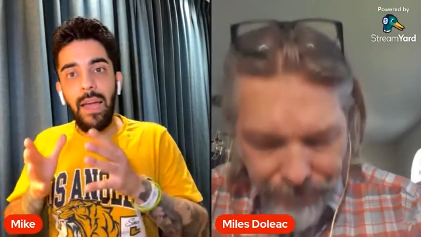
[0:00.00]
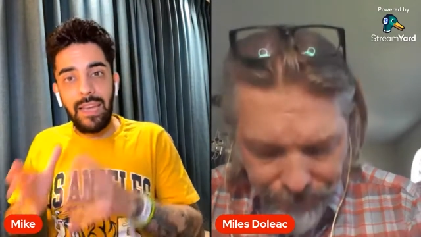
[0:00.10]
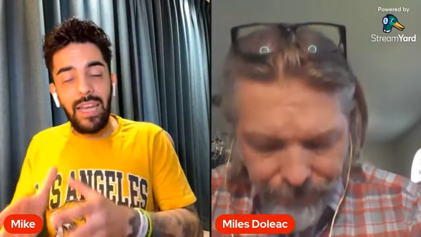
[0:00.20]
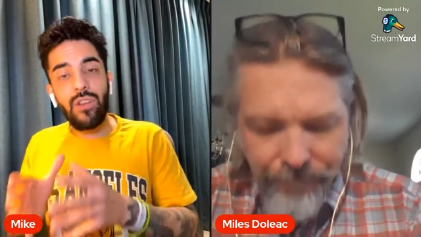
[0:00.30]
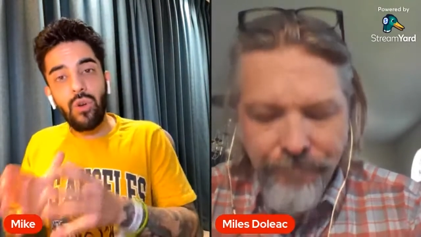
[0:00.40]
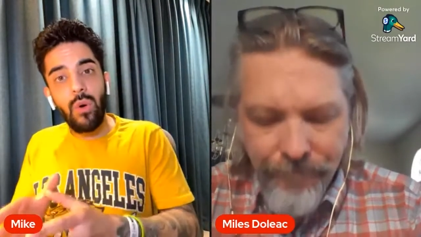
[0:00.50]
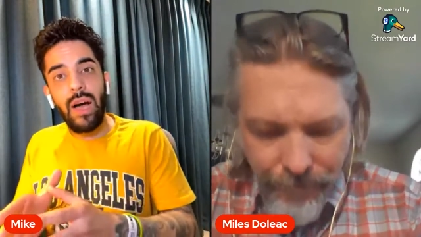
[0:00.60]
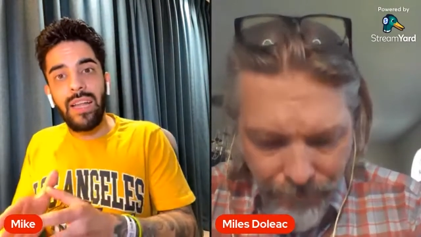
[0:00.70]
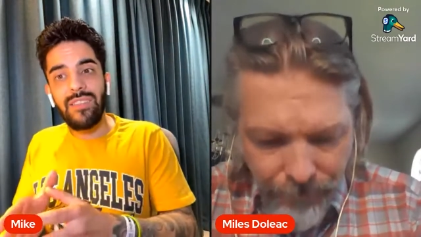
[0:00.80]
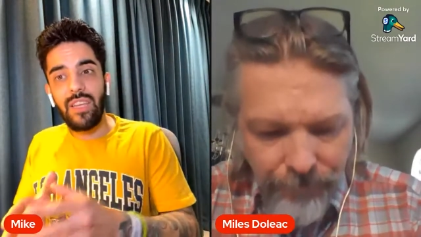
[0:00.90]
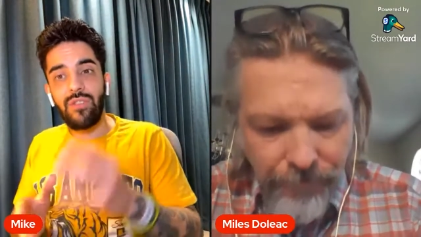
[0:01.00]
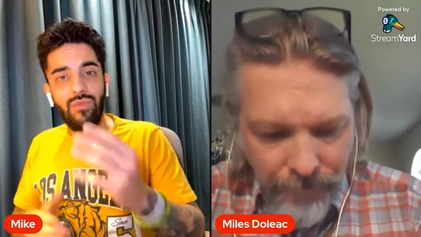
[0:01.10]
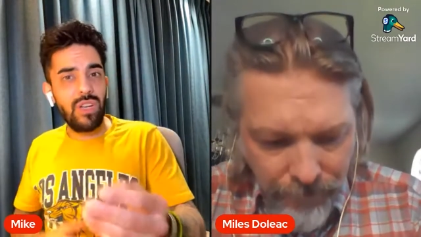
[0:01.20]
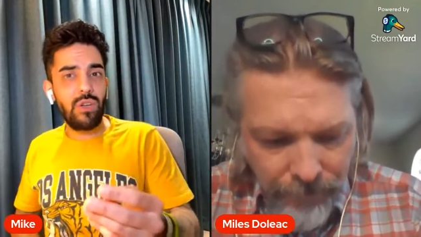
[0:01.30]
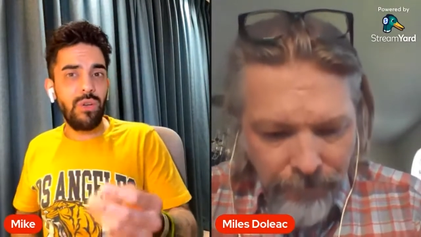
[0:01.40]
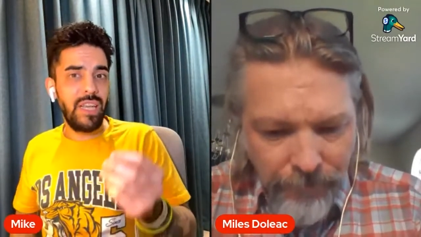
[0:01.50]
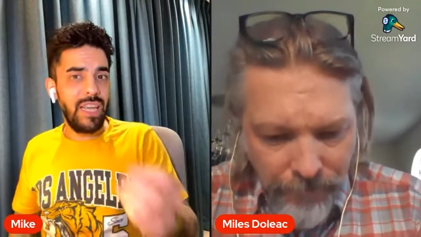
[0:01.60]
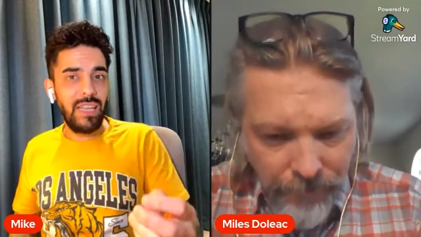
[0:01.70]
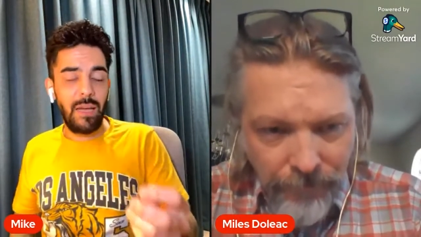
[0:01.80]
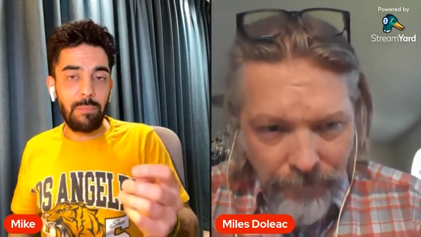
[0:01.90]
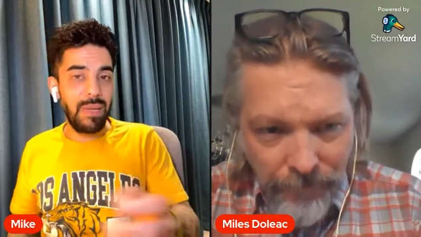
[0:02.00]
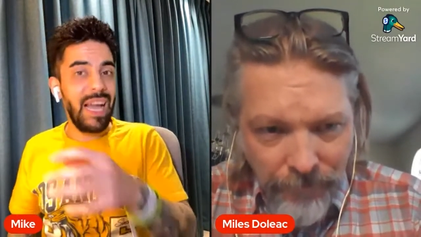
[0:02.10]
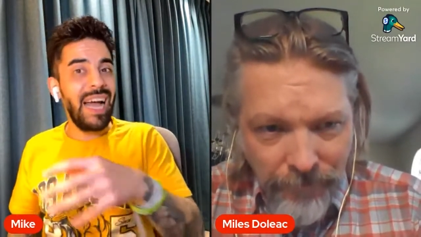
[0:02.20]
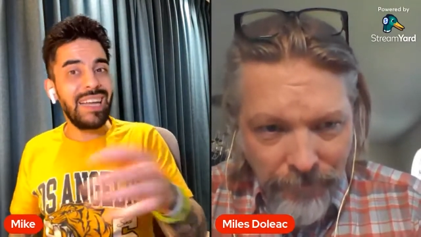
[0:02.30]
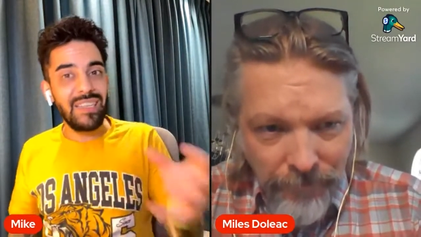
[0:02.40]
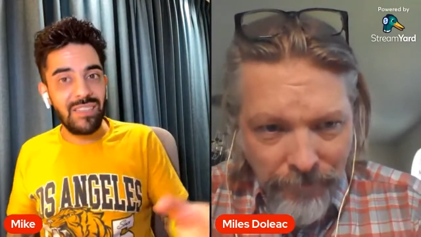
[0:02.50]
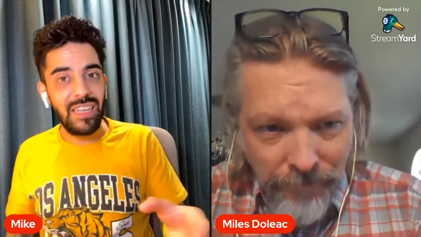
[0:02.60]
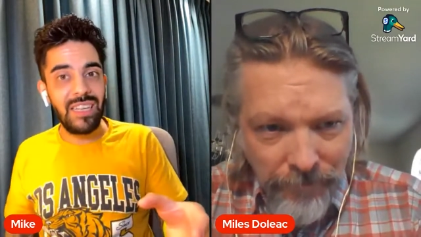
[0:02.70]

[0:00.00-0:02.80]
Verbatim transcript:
Speaker 1: Uh, again, Johans, it's really cool to hear that behind the